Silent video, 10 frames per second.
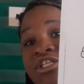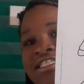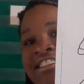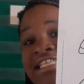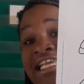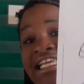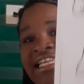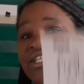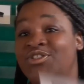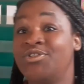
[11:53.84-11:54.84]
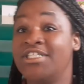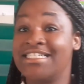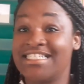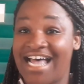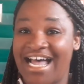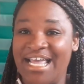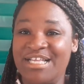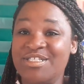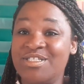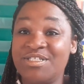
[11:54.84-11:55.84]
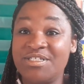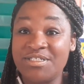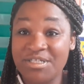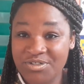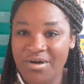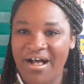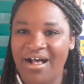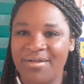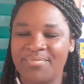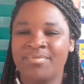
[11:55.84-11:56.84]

scene did you decide to draw.